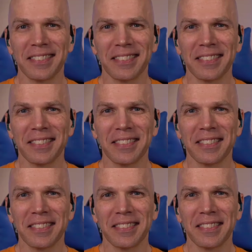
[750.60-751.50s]

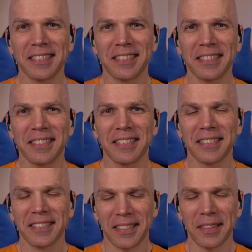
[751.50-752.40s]

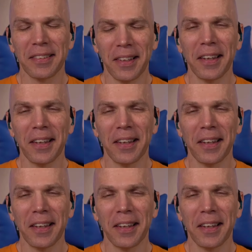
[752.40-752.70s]
(not speaking)